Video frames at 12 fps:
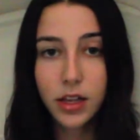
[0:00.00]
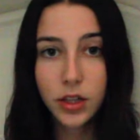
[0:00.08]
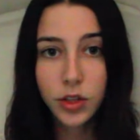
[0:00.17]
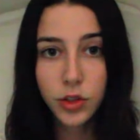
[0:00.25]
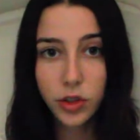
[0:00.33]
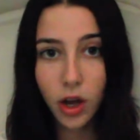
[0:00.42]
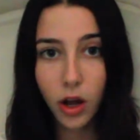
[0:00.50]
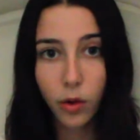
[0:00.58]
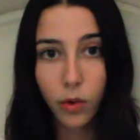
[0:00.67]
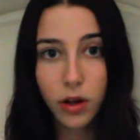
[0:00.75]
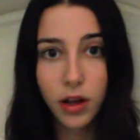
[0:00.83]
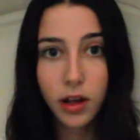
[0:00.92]

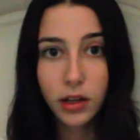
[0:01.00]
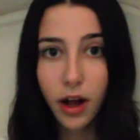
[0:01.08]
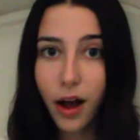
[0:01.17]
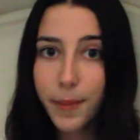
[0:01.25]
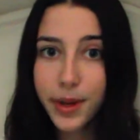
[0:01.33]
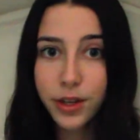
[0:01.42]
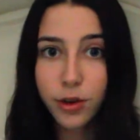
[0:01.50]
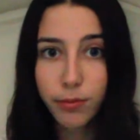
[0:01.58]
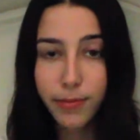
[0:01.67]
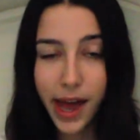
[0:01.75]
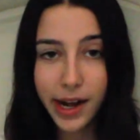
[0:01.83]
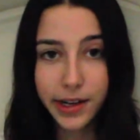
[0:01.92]
So, common
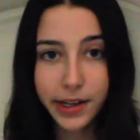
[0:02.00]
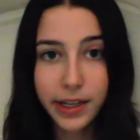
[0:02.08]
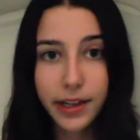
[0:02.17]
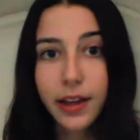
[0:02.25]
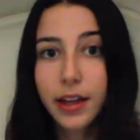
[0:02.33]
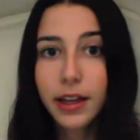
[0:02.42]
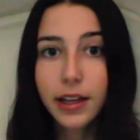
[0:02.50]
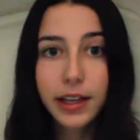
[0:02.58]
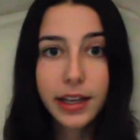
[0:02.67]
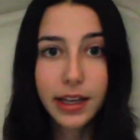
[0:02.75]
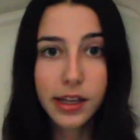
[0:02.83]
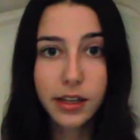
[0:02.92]
humanity
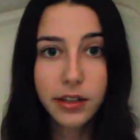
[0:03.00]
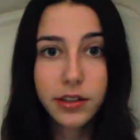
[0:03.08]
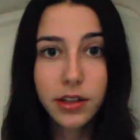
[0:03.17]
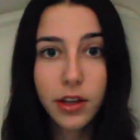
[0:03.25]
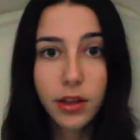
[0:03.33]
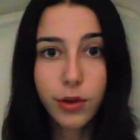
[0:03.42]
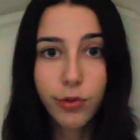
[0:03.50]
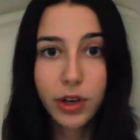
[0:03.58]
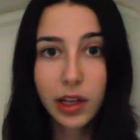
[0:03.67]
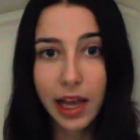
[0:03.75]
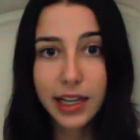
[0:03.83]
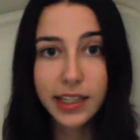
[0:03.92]
is the
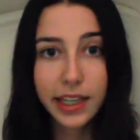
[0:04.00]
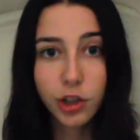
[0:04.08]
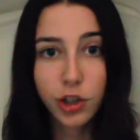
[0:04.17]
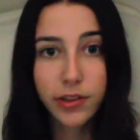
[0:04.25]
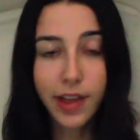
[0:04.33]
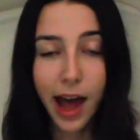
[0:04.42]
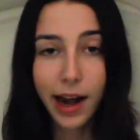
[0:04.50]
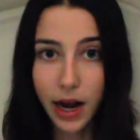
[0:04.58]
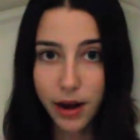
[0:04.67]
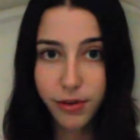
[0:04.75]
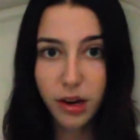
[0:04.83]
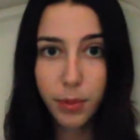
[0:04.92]
realization that
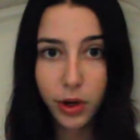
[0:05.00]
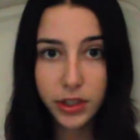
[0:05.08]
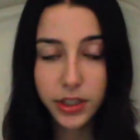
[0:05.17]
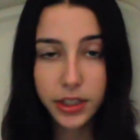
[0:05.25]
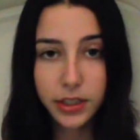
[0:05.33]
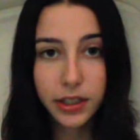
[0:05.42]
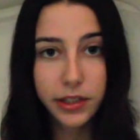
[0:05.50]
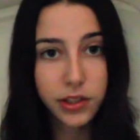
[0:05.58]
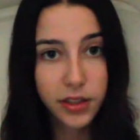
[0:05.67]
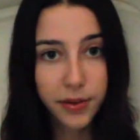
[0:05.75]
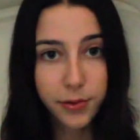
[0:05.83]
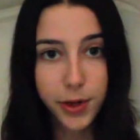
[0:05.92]
every person is
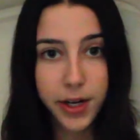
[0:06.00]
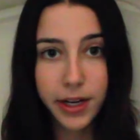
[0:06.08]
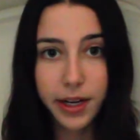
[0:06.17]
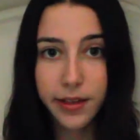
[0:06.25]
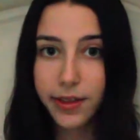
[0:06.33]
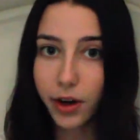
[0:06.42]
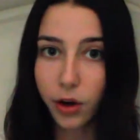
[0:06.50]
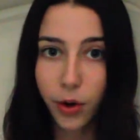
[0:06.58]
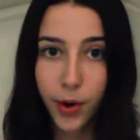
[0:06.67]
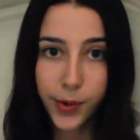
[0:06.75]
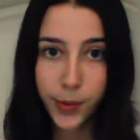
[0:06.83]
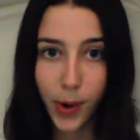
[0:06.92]
suffering in their
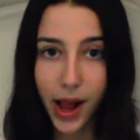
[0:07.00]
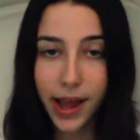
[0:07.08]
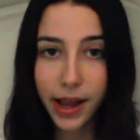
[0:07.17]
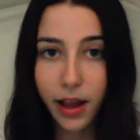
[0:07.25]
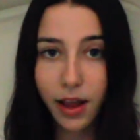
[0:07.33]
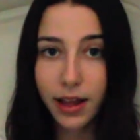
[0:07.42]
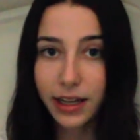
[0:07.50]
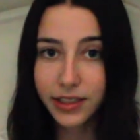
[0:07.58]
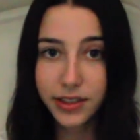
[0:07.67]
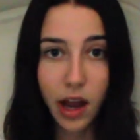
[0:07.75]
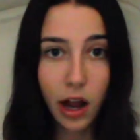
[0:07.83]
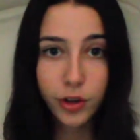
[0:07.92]
own way.
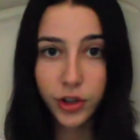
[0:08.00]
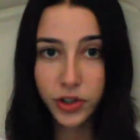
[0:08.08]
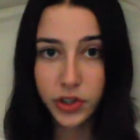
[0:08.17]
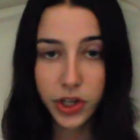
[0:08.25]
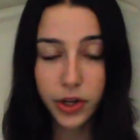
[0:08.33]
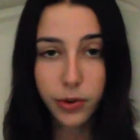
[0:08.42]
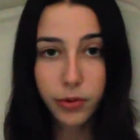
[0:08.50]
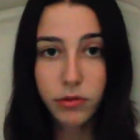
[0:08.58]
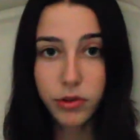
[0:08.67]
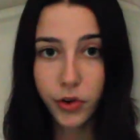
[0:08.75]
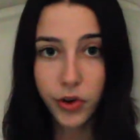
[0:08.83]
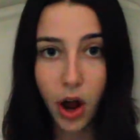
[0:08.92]
It's not just you.
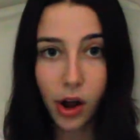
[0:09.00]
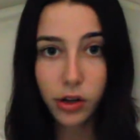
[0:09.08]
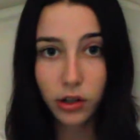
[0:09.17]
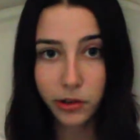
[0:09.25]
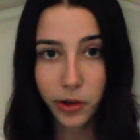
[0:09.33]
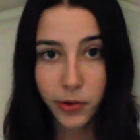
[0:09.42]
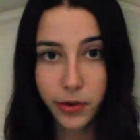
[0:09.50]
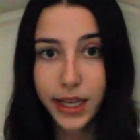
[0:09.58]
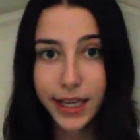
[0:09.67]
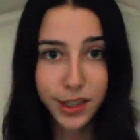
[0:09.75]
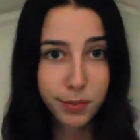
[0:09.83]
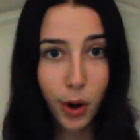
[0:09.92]
You're not alone.
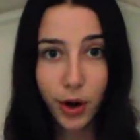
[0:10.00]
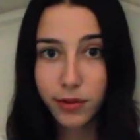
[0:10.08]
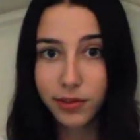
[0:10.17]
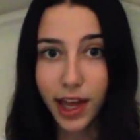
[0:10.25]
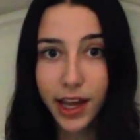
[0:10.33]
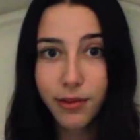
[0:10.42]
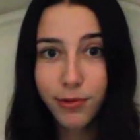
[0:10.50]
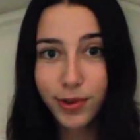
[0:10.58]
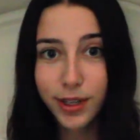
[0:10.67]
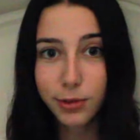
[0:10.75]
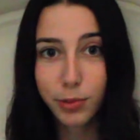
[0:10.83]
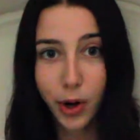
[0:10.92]
It's part of life.
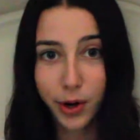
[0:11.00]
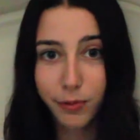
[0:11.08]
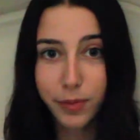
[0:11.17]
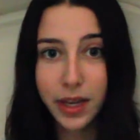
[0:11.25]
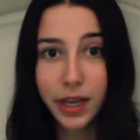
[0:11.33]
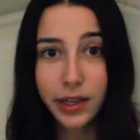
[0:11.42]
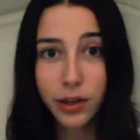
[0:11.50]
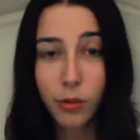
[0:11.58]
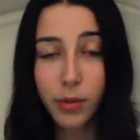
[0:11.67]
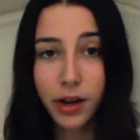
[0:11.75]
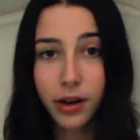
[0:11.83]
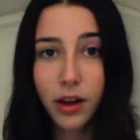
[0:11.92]
It's part of being
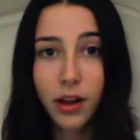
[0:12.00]
human.